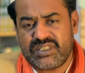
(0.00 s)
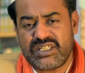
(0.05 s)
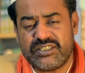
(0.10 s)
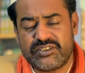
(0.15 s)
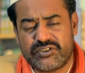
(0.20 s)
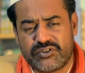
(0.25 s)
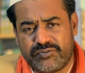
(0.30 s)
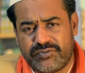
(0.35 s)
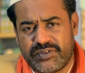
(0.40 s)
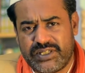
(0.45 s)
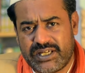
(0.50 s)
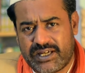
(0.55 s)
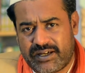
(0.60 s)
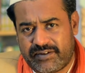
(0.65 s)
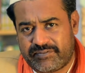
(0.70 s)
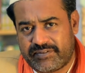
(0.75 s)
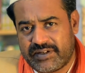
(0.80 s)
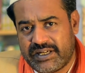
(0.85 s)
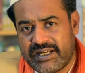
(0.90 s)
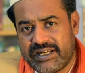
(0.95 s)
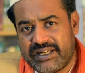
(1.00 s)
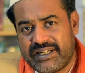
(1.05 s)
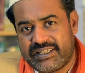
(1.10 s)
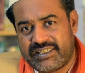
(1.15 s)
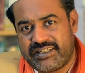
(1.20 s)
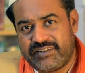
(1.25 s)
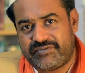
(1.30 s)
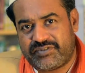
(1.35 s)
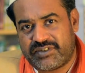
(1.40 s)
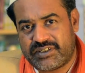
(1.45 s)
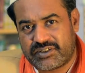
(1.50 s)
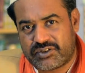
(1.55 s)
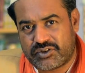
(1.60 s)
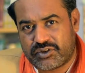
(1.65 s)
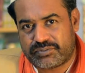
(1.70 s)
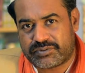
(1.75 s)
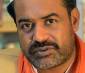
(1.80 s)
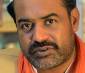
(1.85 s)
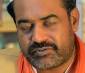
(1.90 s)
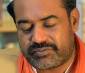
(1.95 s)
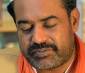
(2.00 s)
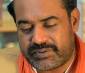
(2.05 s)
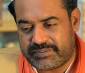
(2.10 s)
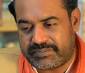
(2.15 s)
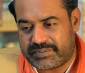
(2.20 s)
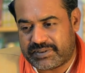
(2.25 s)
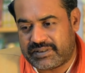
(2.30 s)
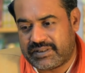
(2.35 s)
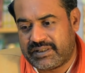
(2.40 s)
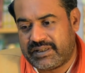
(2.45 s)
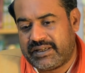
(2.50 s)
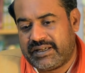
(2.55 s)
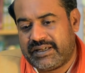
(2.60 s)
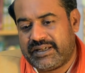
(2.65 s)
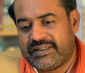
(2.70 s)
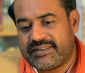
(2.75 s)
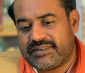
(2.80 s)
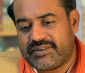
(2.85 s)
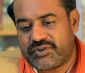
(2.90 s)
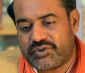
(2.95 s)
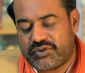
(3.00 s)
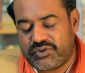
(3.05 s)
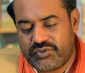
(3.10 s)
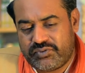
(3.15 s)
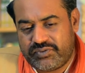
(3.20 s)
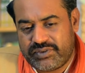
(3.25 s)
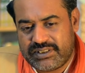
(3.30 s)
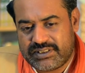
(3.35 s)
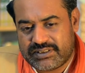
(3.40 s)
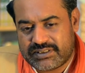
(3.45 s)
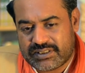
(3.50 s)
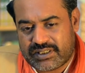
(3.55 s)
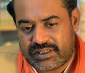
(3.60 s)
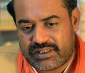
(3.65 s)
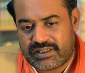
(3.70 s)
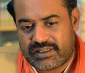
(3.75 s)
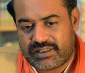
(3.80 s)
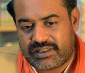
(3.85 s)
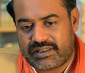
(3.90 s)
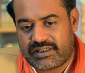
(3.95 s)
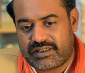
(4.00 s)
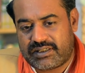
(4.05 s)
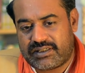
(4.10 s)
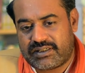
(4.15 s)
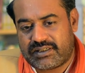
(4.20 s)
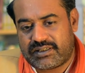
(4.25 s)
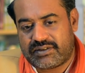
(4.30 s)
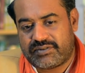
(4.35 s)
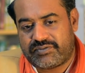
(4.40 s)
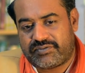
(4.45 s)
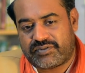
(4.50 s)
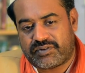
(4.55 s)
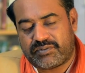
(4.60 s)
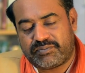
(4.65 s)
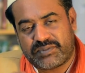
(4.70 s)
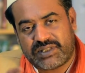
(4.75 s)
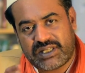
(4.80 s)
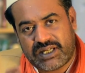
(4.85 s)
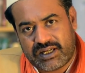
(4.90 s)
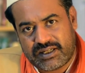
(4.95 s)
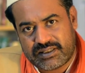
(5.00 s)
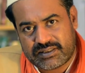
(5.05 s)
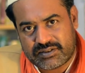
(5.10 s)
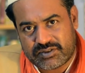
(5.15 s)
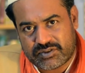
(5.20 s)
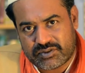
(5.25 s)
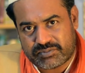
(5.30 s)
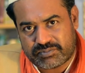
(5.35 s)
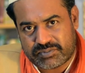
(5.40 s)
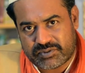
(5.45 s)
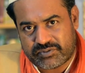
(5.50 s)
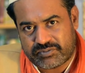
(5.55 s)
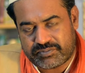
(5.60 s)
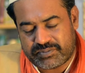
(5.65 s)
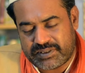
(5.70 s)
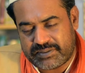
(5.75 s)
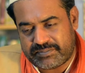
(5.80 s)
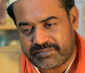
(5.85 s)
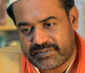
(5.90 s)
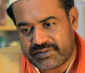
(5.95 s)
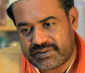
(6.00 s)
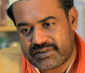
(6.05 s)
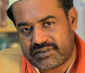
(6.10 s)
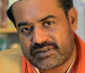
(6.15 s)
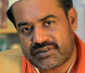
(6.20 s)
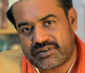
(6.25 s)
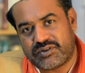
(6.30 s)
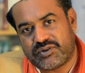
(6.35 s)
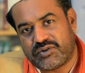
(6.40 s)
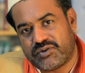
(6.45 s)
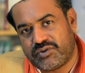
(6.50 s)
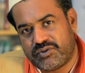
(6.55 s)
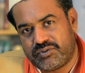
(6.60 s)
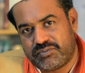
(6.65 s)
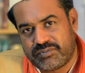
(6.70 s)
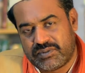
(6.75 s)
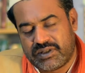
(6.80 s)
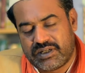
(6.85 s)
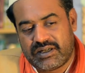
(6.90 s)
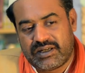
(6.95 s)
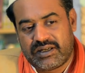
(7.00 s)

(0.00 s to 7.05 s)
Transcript: So we have different groups of people. So Sufis are from that group of people to whom